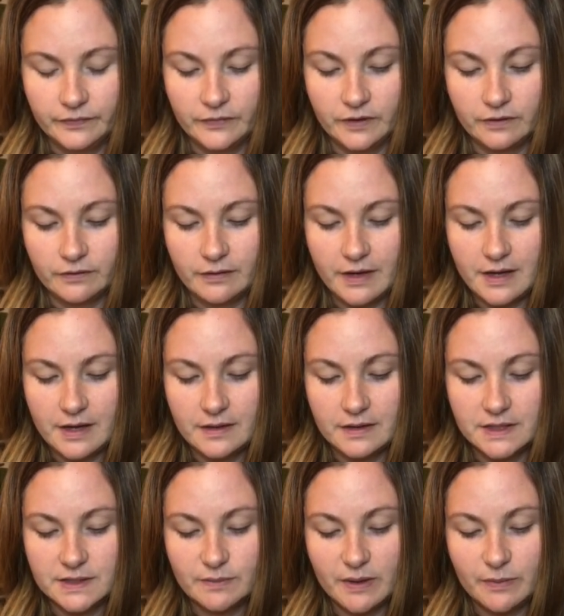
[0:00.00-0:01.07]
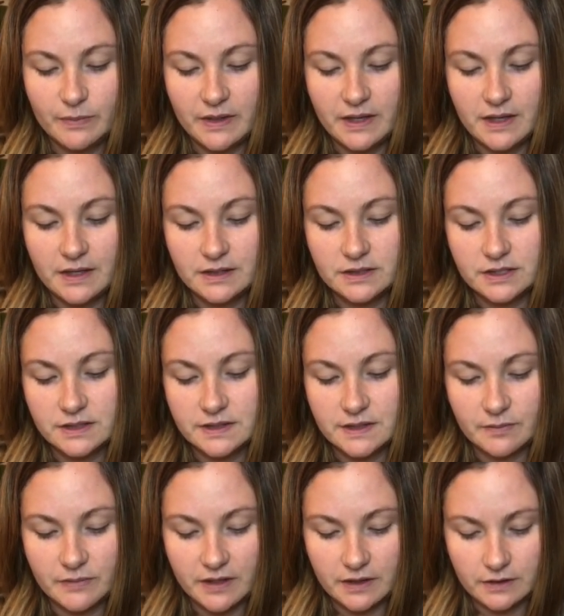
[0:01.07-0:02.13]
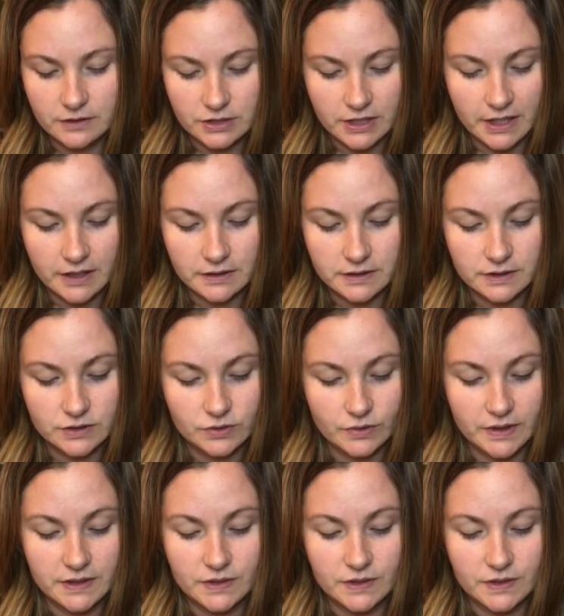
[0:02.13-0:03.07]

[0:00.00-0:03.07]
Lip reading: Alright, and this might be just something your child enjoys.